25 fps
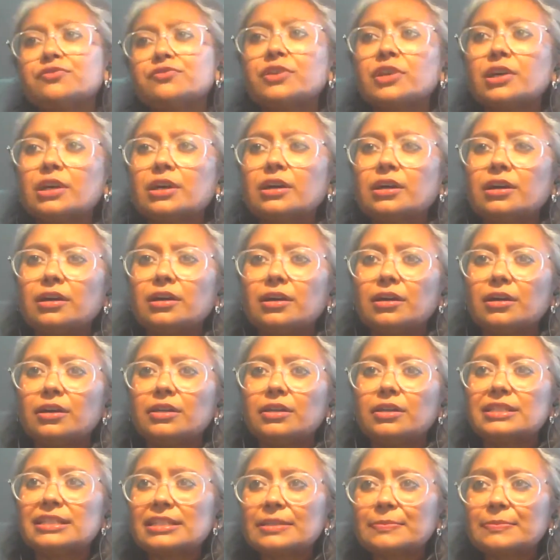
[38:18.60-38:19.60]
of
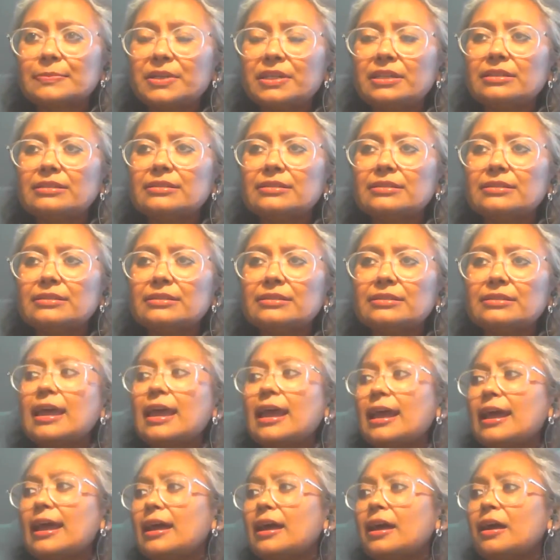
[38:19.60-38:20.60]
disciplines.
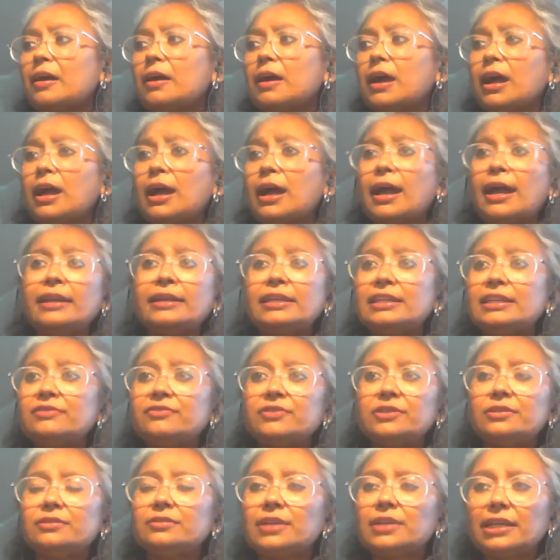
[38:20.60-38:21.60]
And
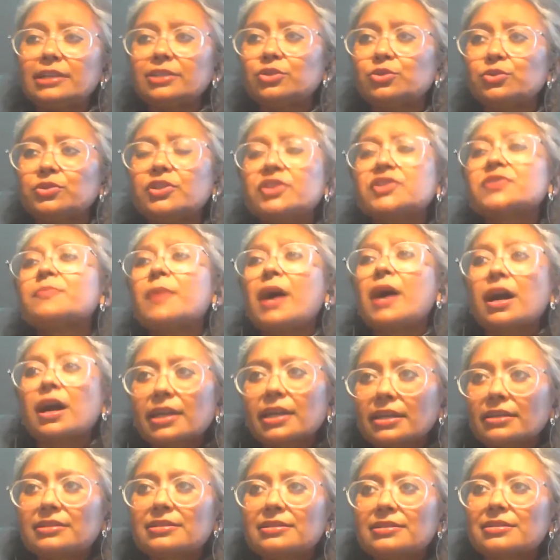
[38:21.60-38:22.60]
even like, you know, there's
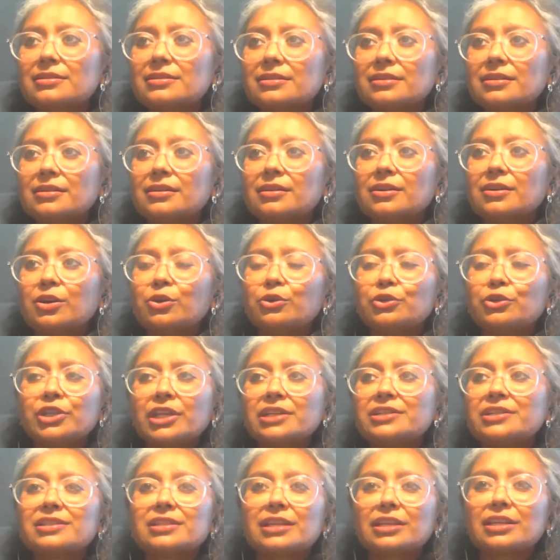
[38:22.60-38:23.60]

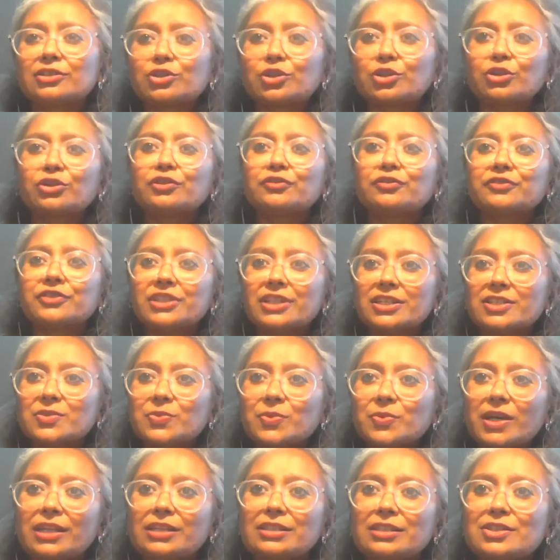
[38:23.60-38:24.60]
market-oriented ethnography
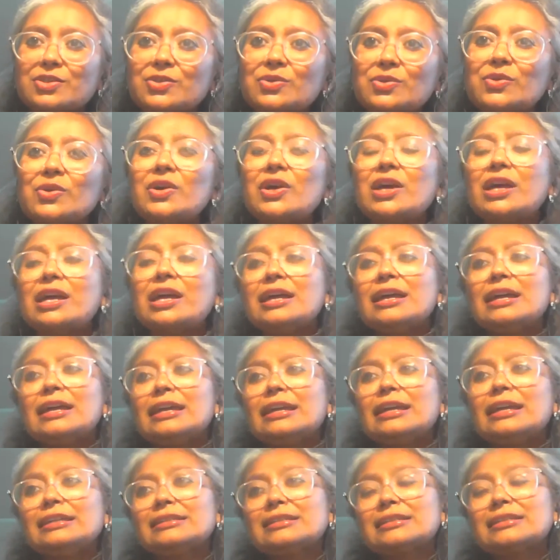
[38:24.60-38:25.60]
as well. So
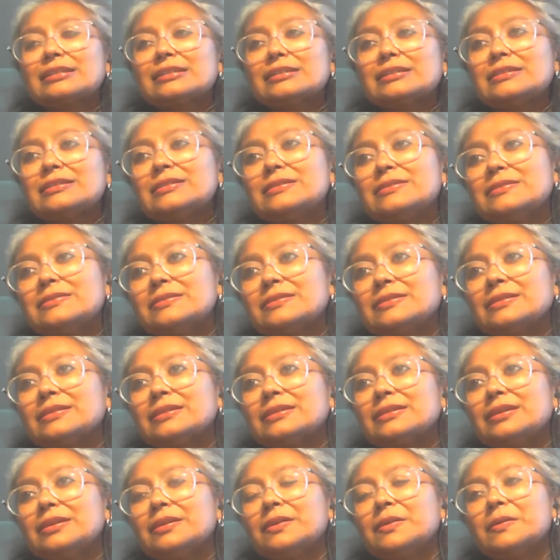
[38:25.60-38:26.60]
it's I
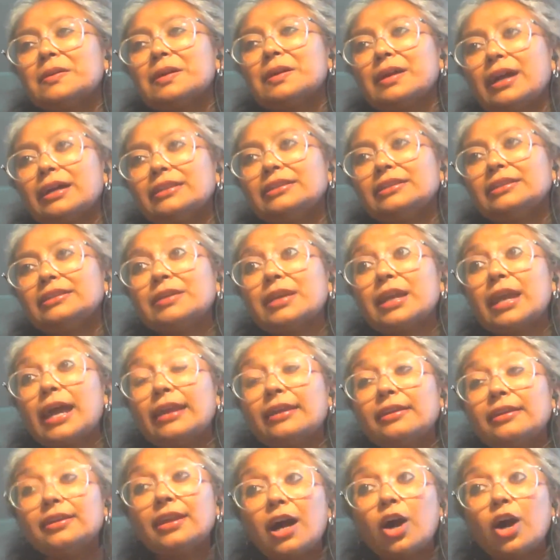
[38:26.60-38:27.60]
think,
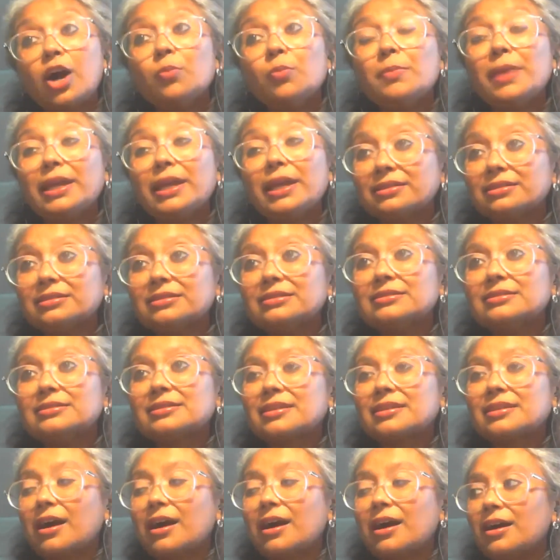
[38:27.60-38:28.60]
and now
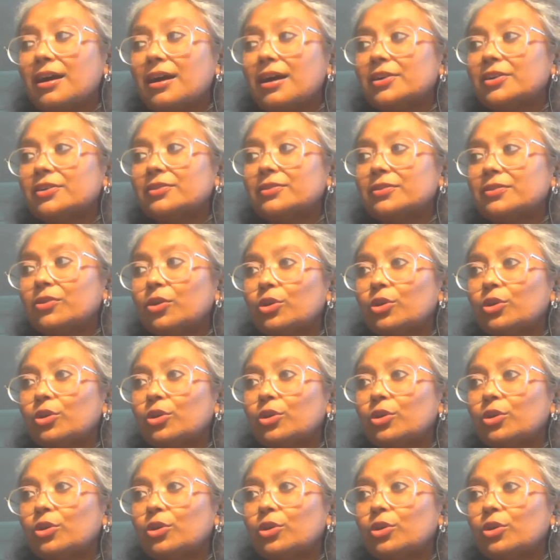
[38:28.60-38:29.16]
methods are